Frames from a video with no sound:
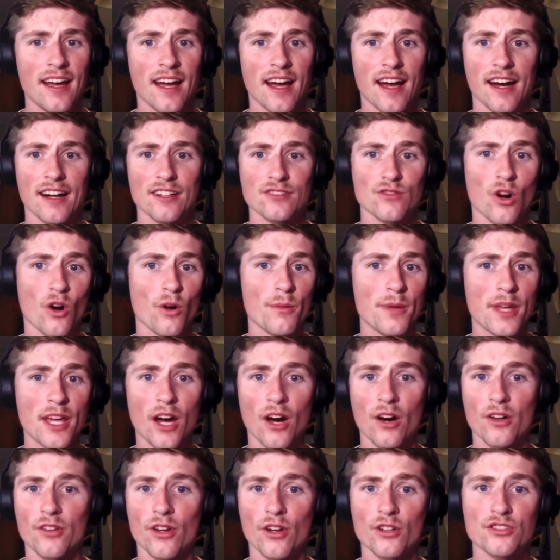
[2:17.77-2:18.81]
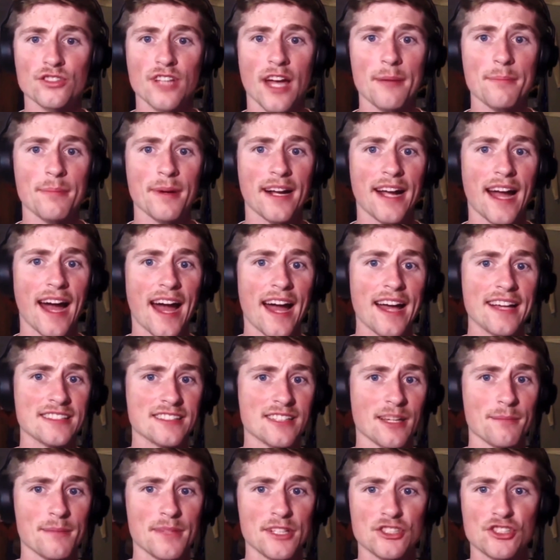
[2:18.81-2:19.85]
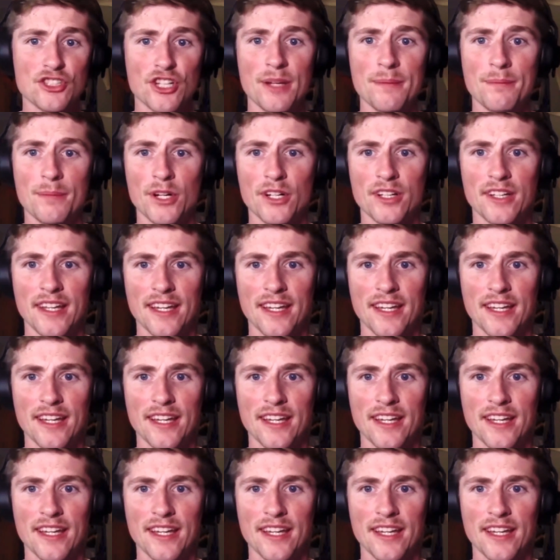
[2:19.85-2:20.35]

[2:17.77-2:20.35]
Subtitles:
Romeo, those type of guys can be cheaper